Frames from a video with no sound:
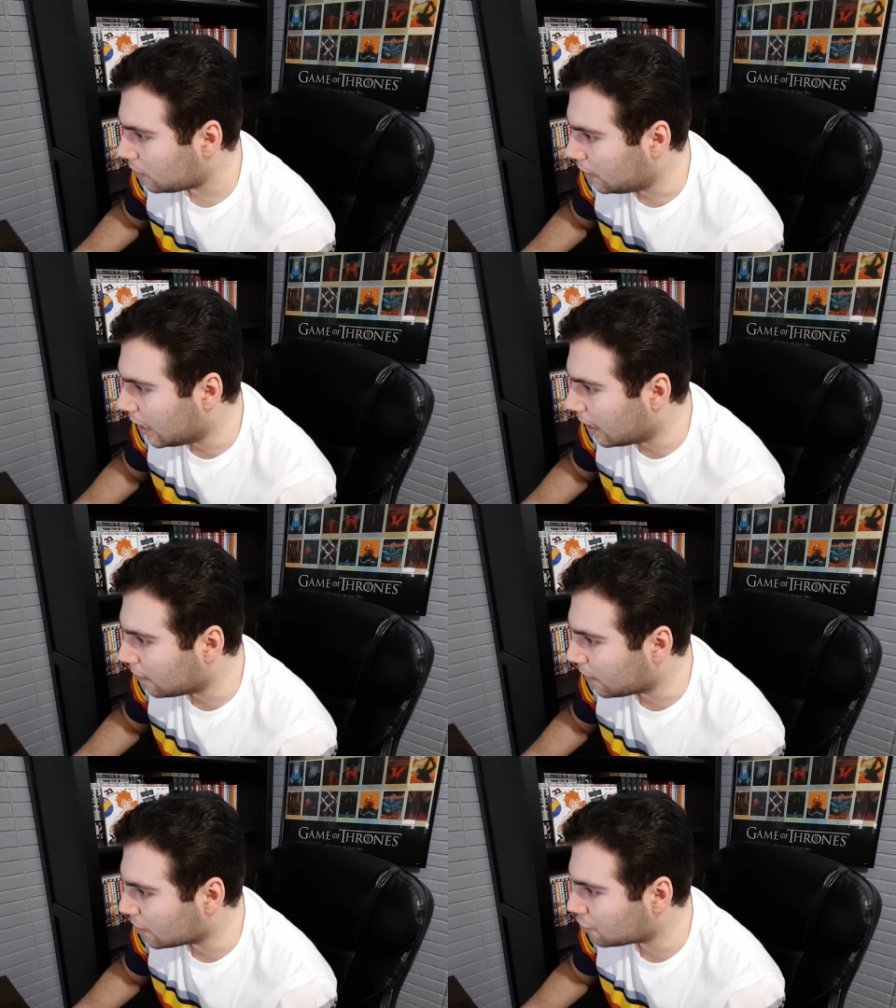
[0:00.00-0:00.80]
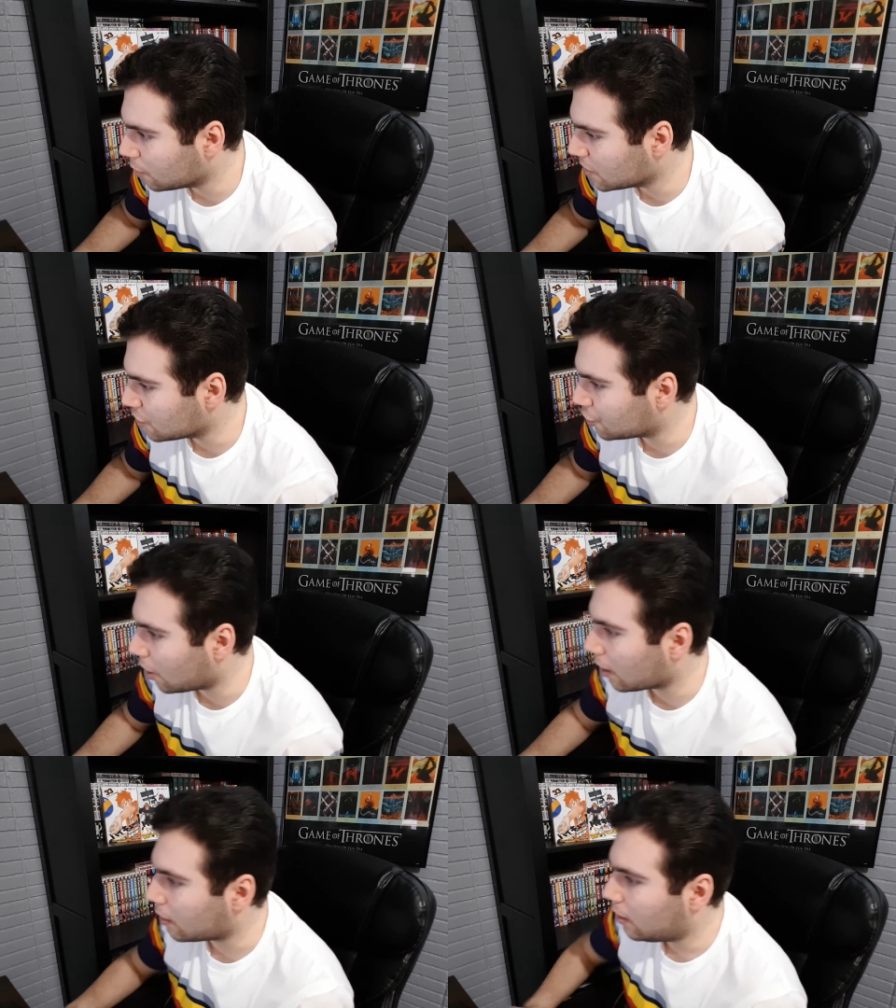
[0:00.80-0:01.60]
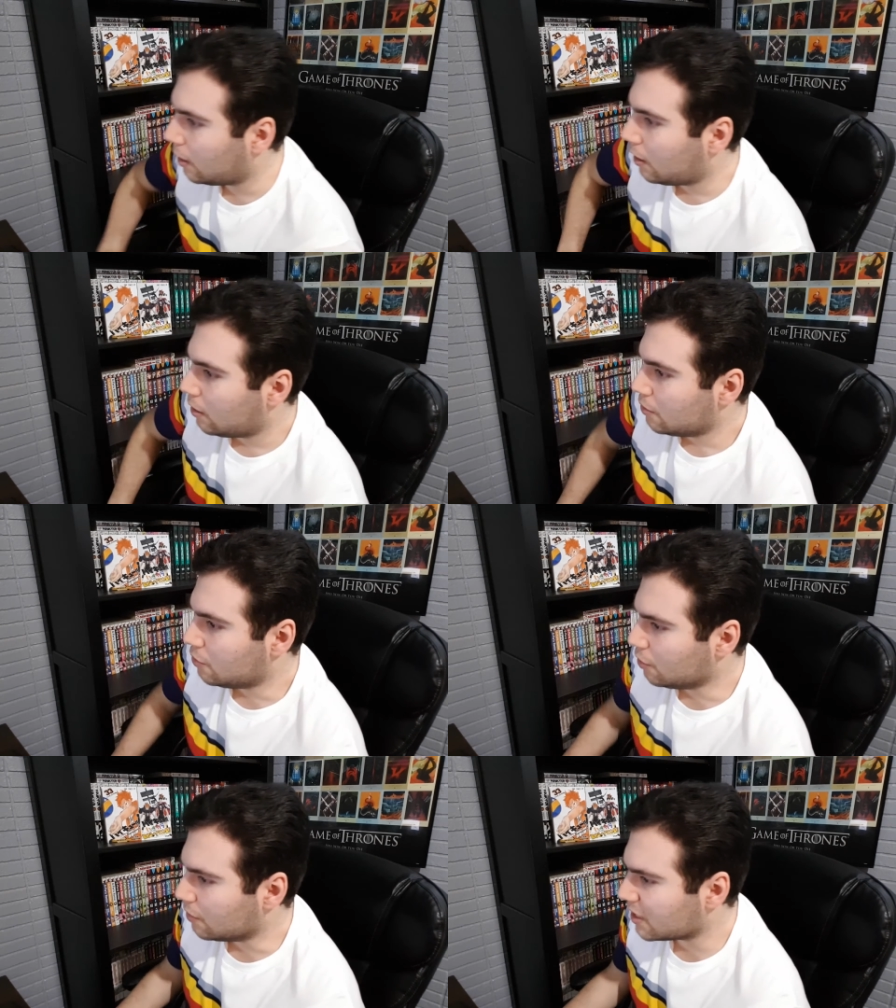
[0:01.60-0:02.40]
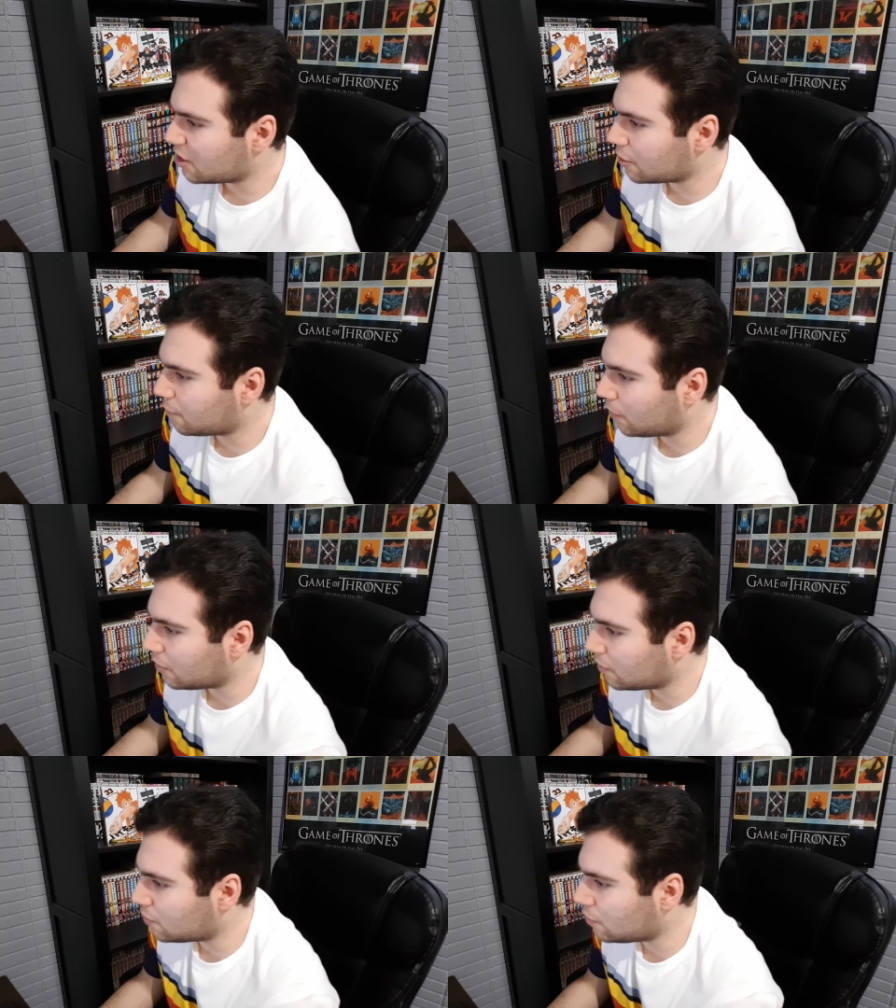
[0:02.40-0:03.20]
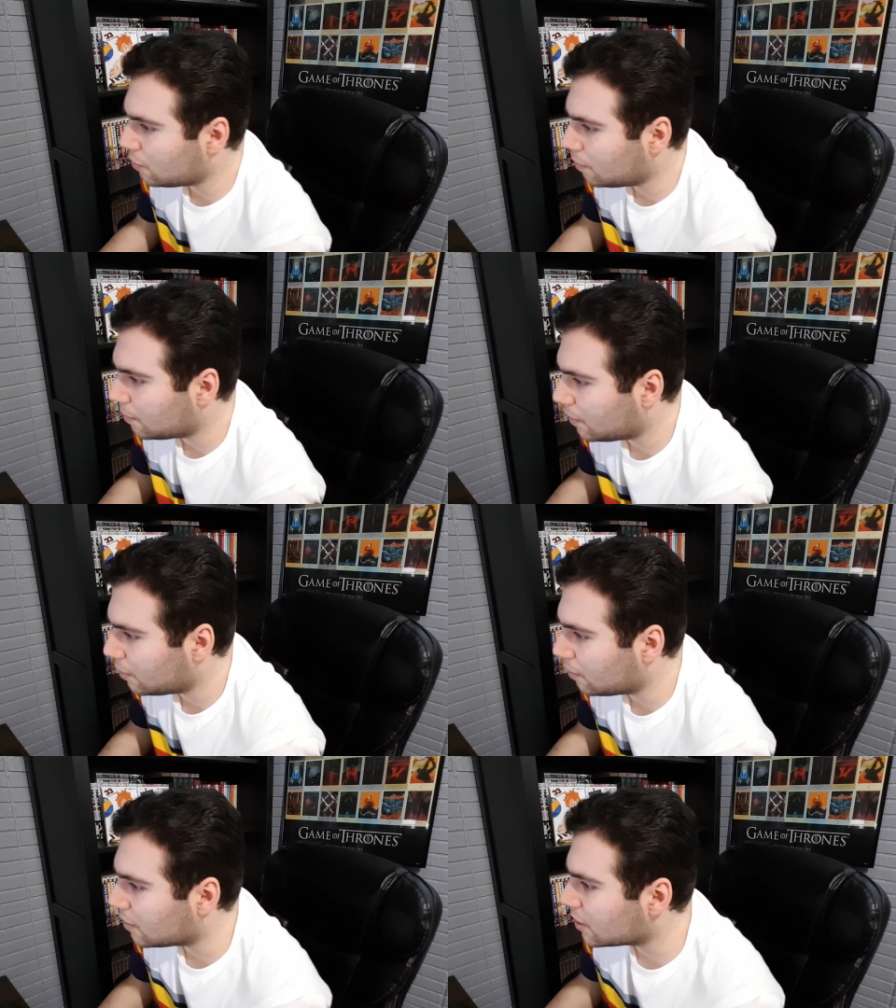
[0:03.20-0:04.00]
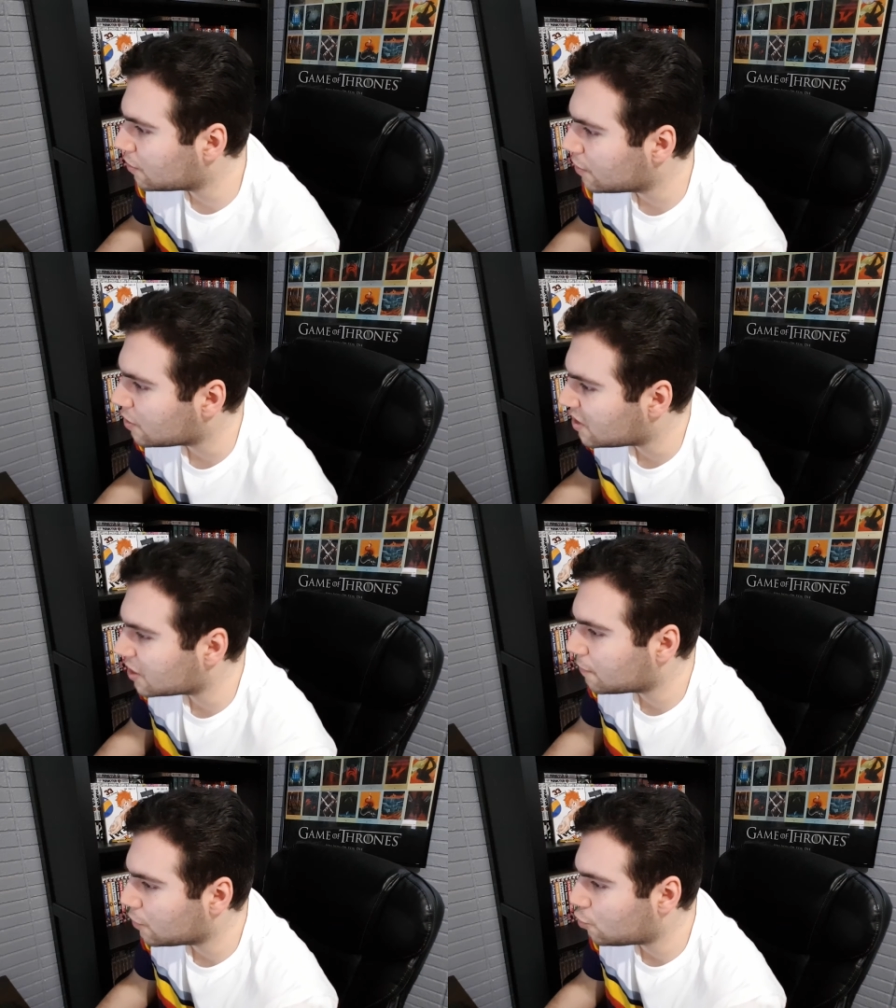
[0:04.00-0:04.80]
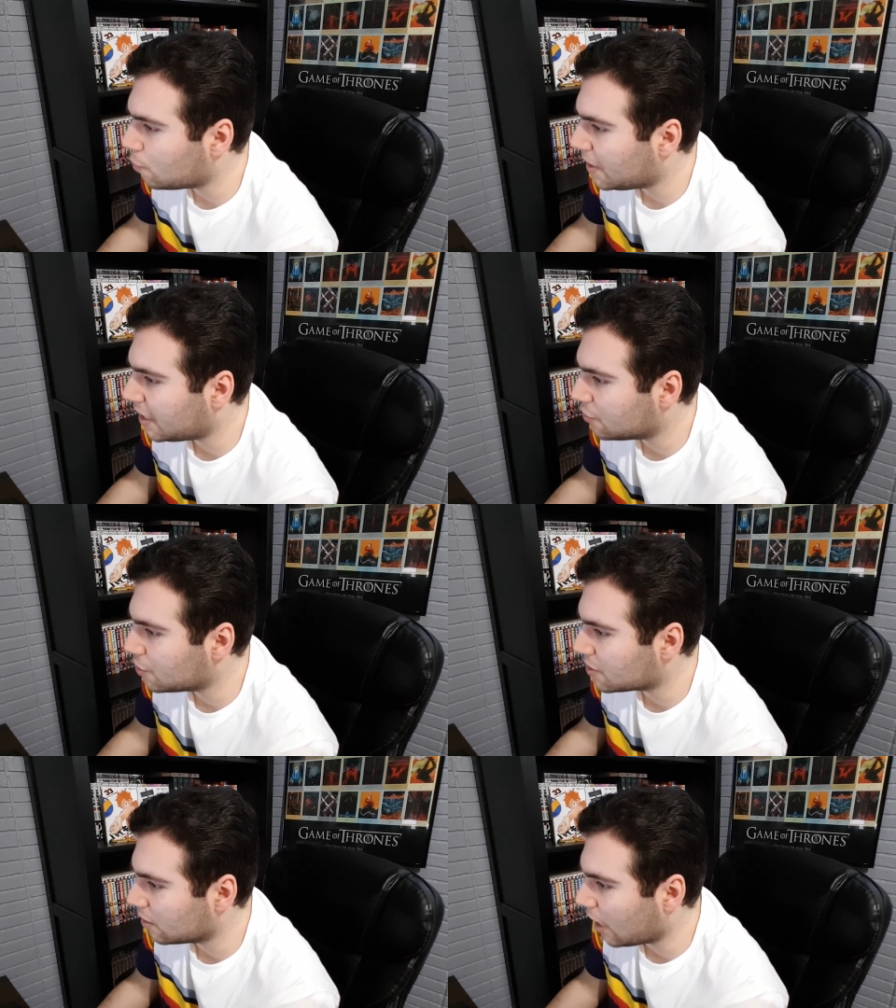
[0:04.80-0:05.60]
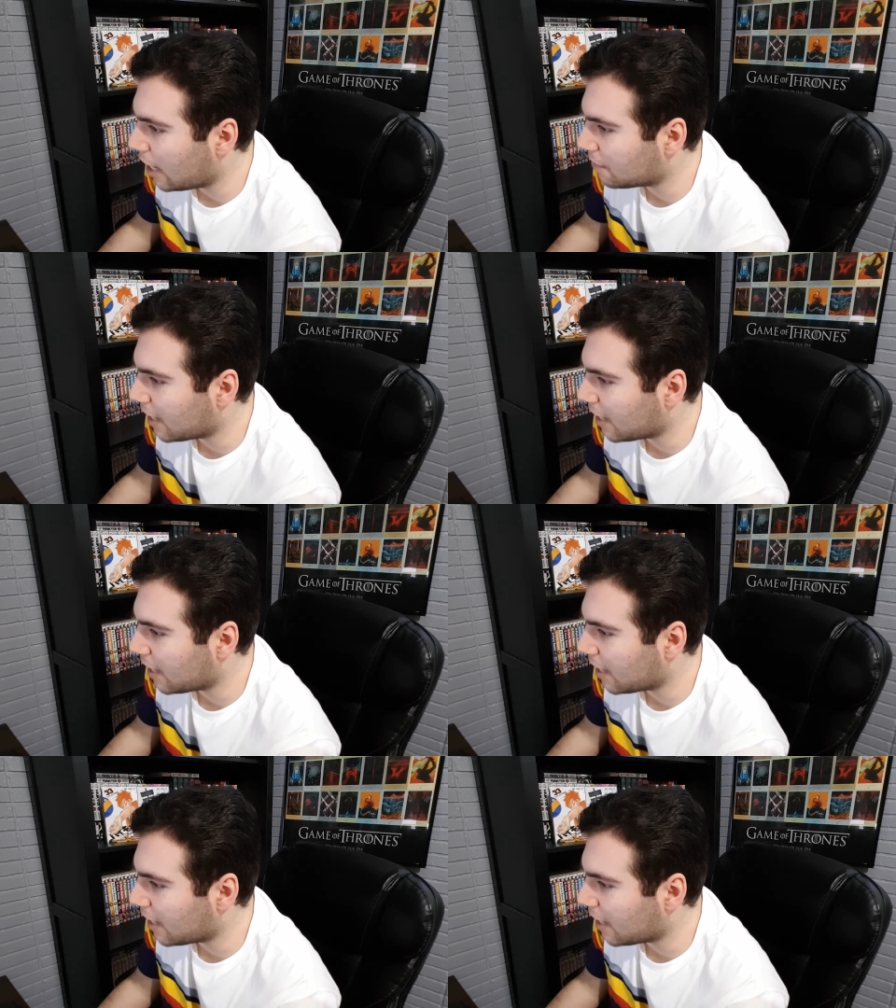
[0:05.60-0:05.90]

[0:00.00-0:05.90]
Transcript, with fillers: Yeah, that sure was a shock. Dude, that six foot two, uh, that six foot too many inches Goliath